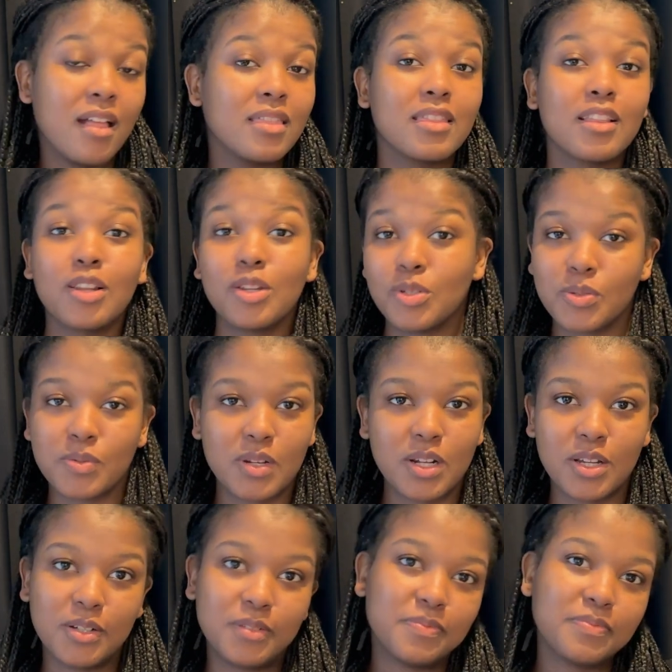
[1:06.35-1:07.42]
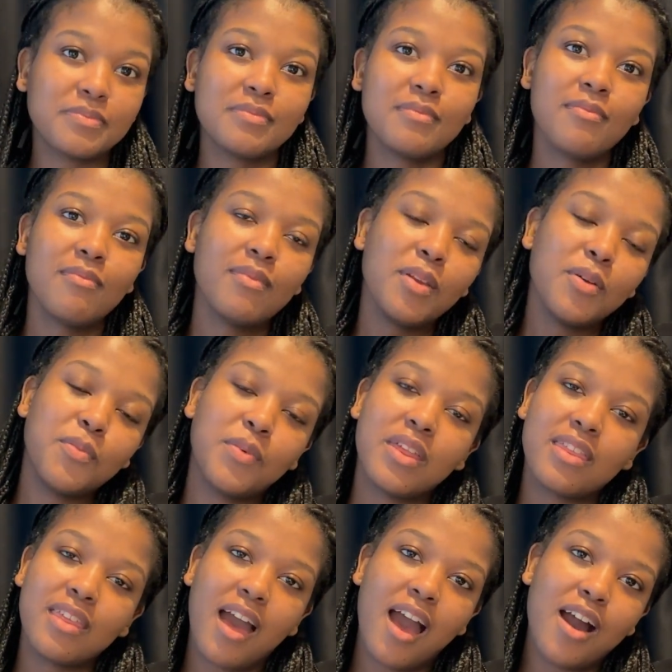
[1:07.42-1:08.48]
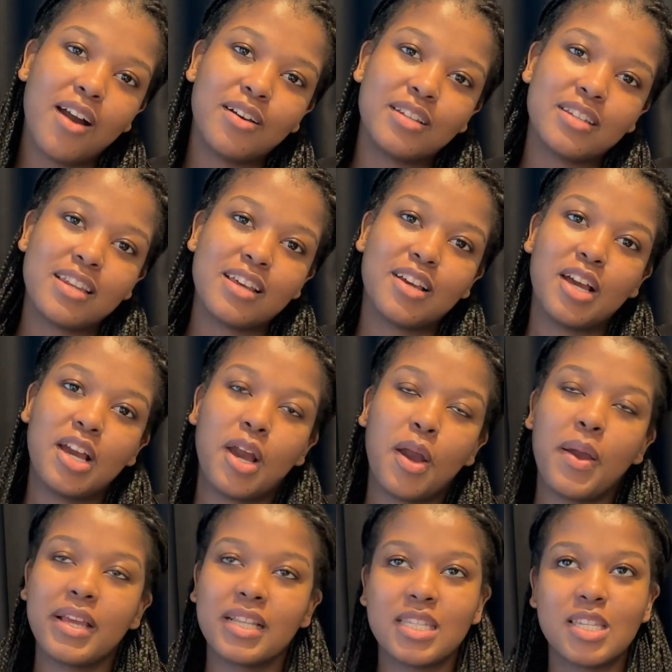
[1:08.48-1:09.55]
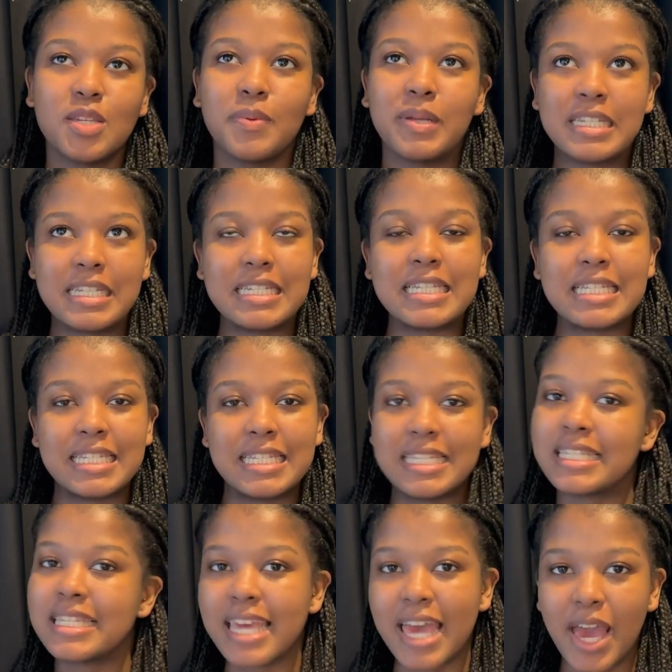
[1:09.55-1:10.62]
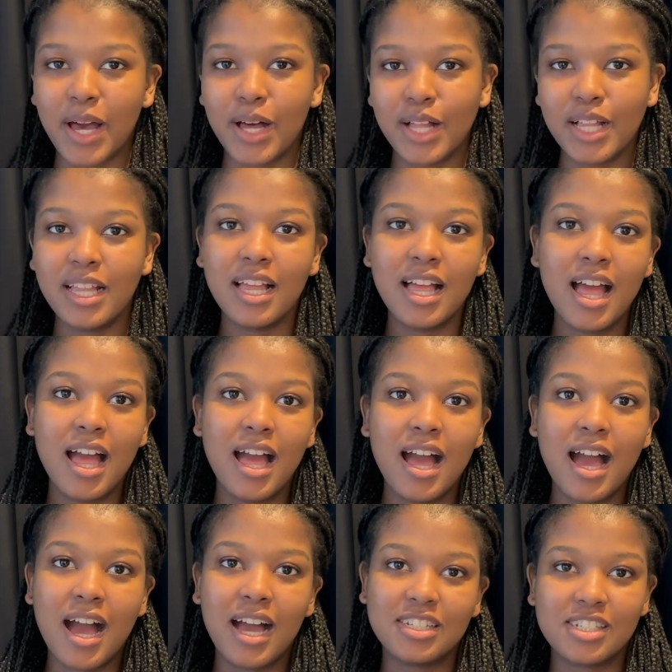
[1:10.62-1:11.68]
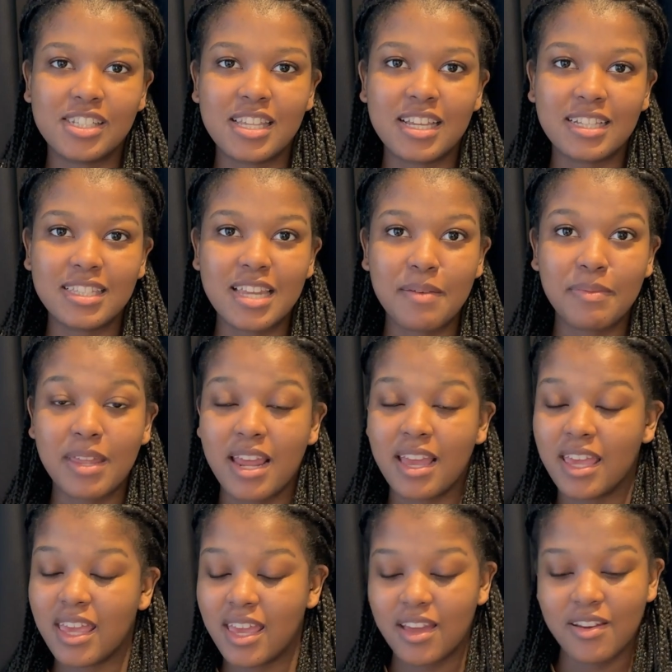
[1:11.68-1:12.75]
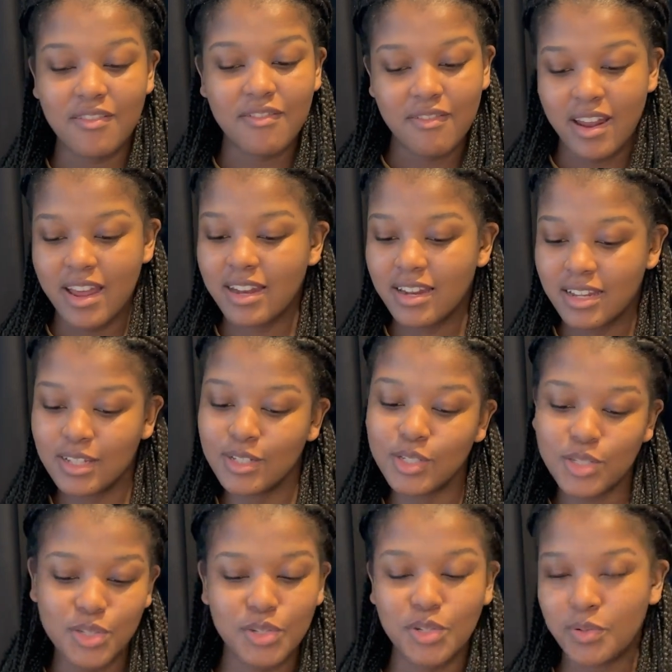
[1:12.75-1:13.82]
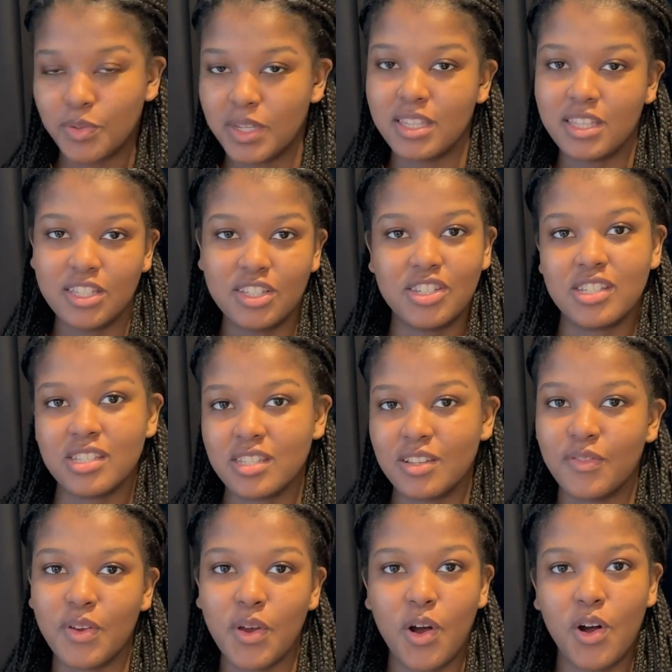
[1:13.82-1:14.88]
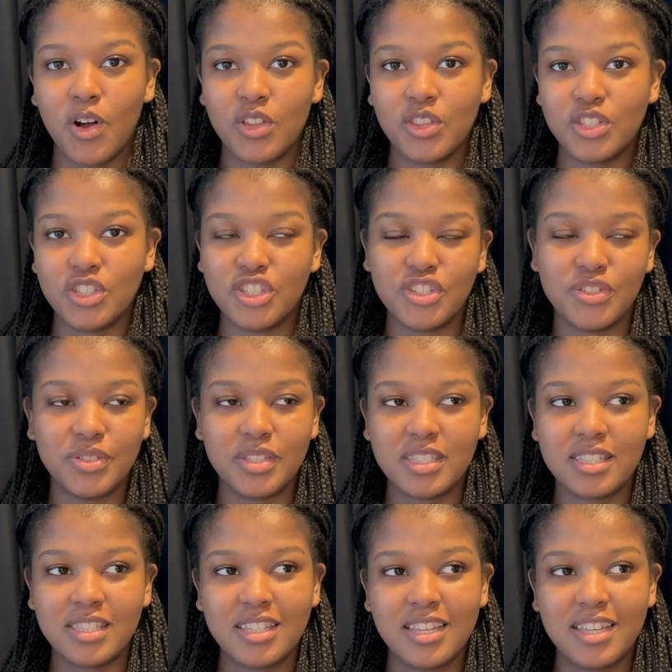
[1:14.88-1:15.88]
The lows were low. Without going too much into detail, I just think it's time that I get right into it, the gist of it all, the juice.